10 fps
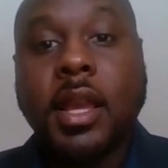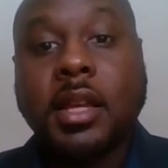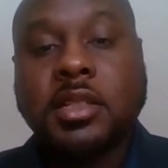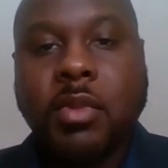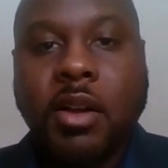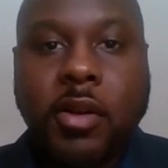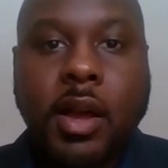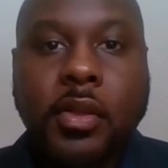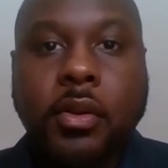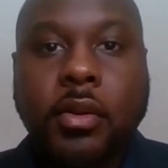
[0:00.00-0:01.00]
Yes, my
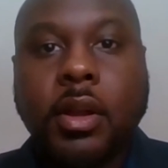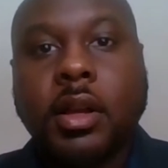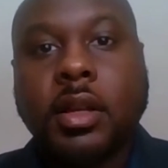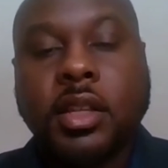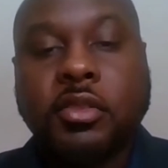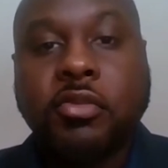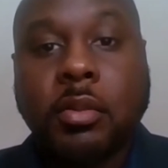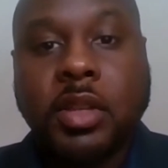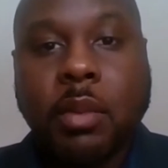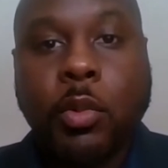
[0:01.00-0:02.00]
father is
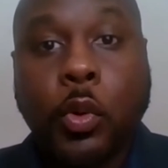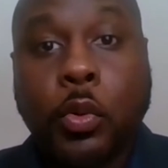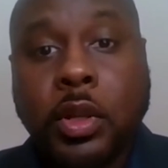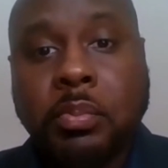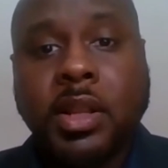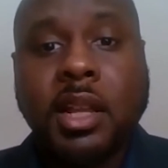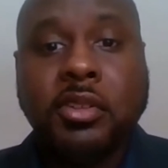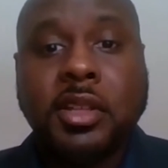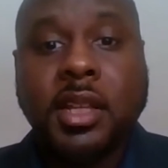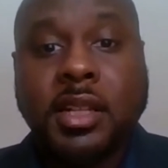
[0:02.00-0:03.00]
from Cameroon. He played
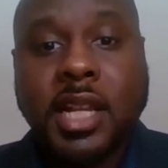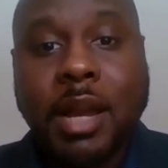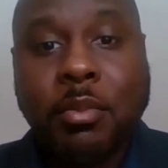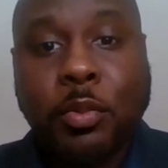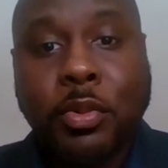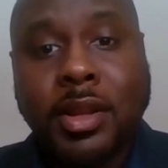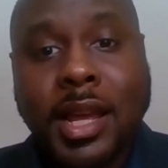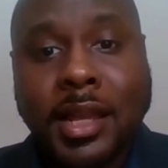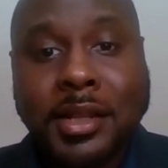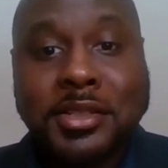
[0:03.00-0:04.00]
for the Indomitable
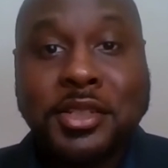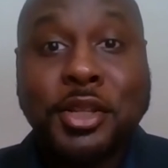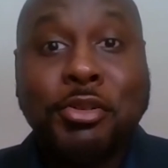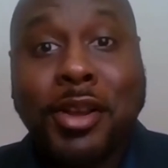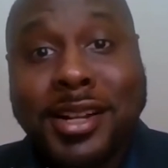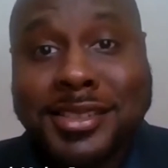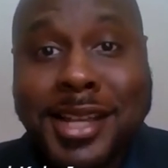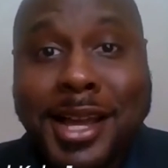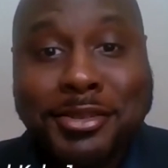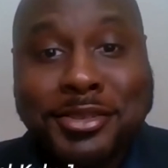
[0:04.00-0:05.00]
Lions, the greatest
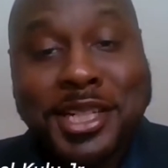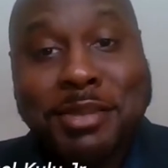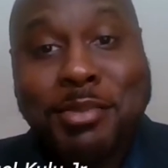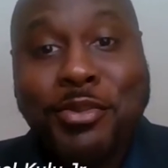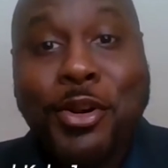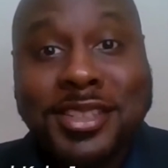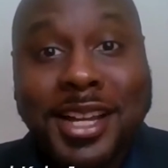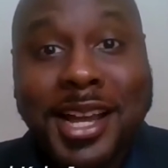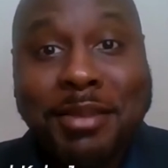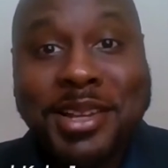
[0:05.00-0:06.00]
soccer team of all
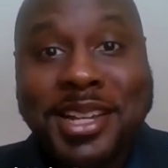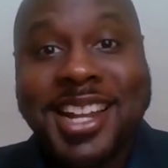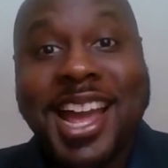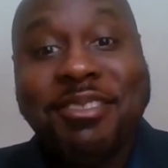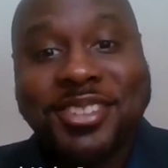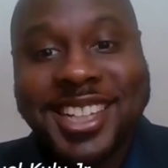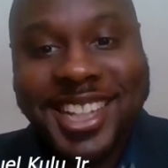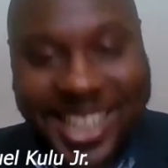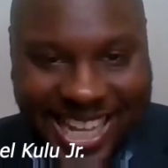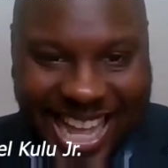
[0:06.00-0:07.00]
time in Africa.